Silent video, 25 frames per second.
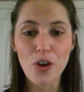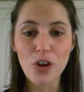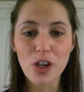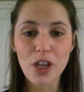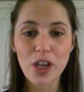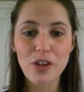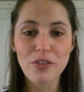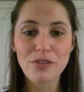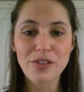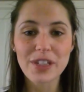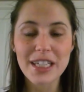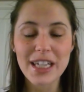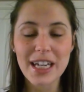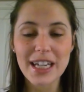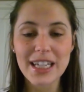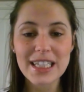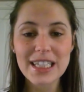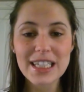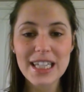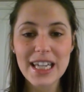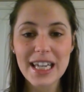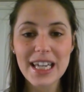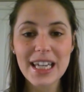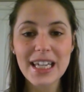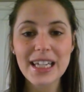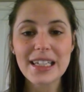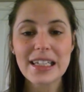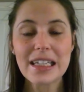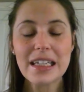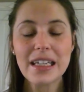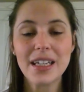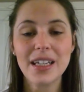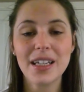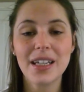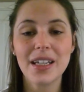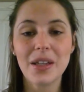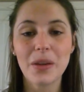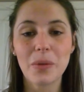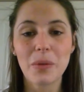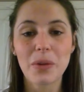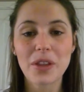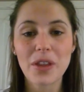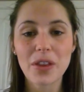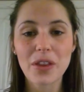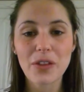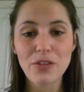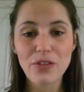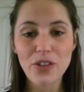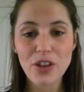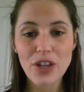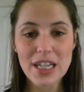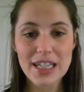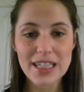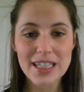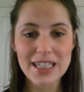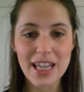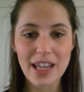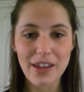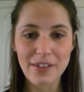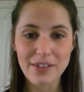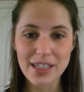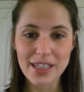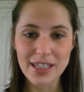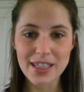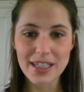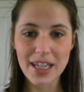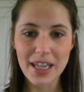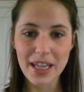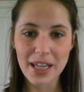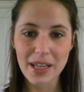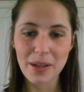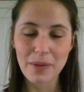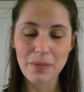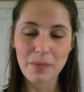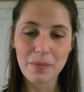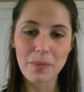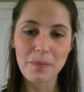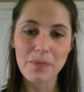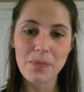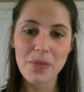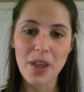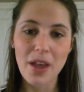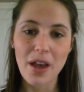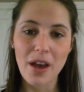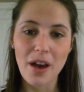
COVID-19 within the Food and Safety team